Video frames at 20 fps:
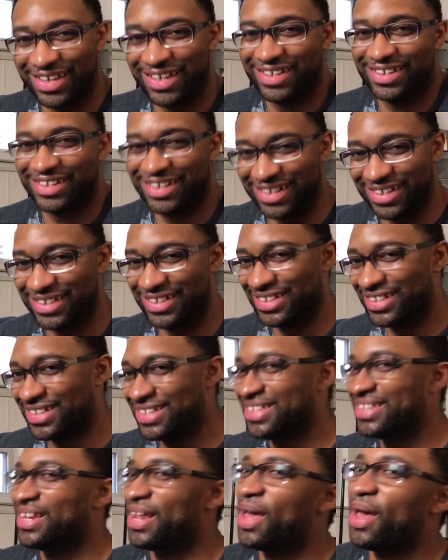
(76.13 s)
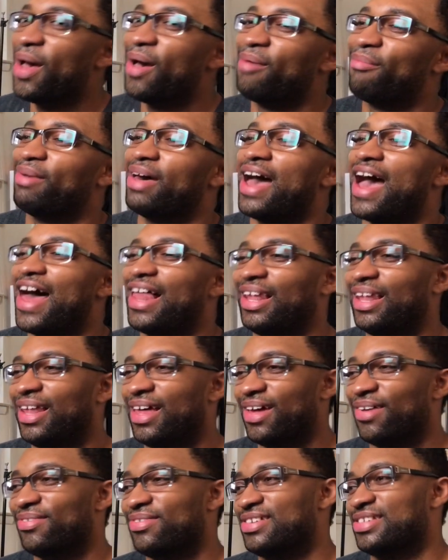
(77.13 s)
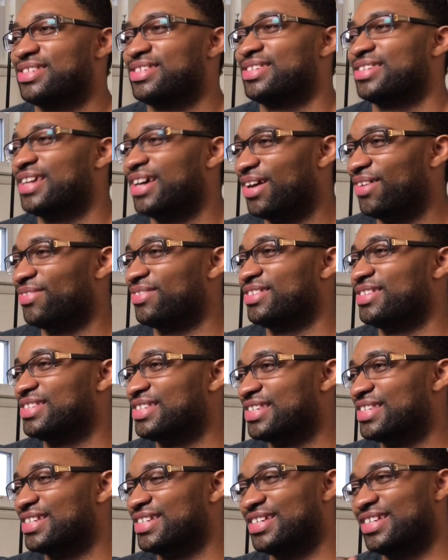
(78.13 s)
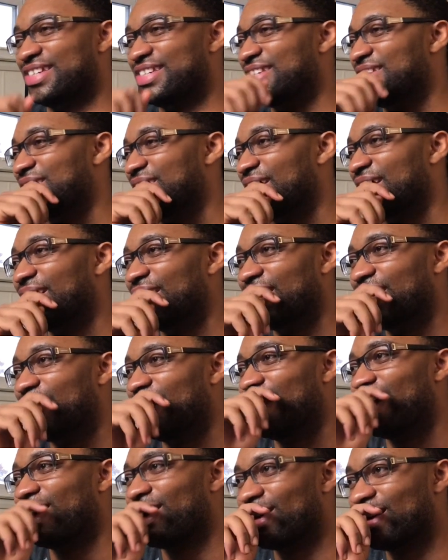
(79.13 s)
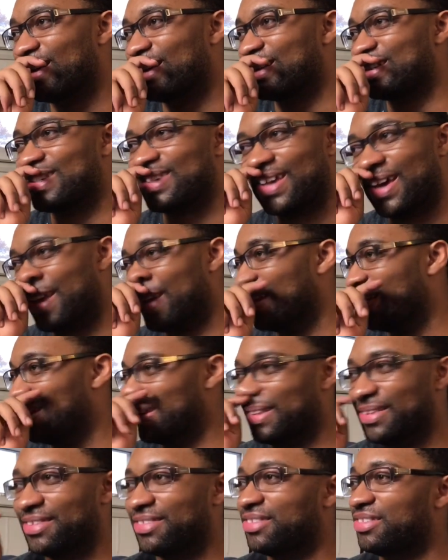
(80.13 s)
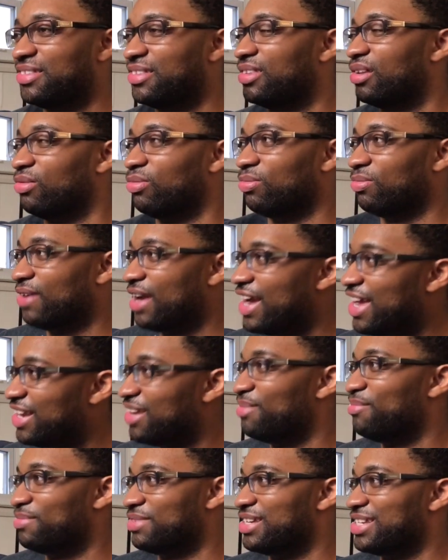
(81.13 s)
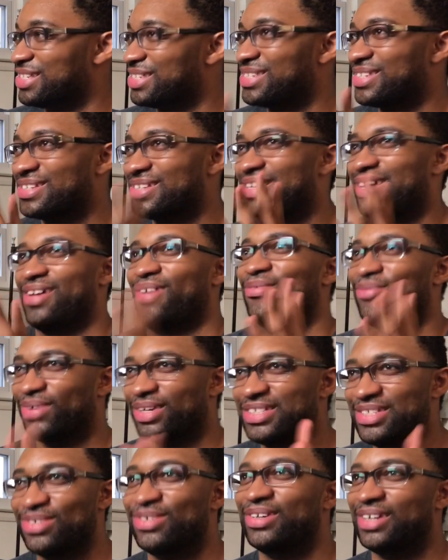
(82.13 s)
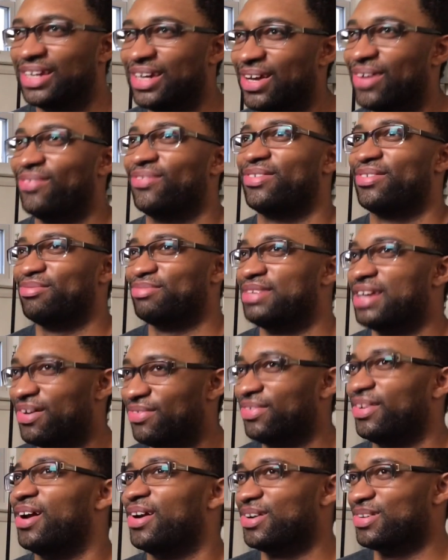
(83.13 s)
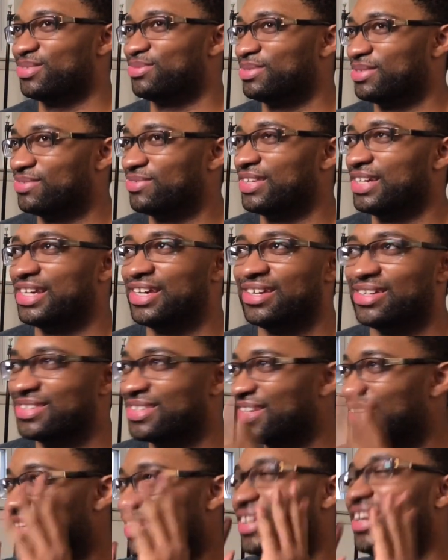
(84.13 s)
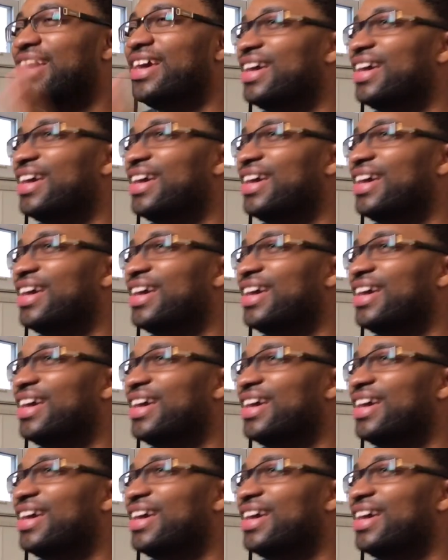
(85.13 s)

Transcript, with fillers: but I love his stuff. He's he's hilarious and the randomness of what you get from Devil Artemis's videos. They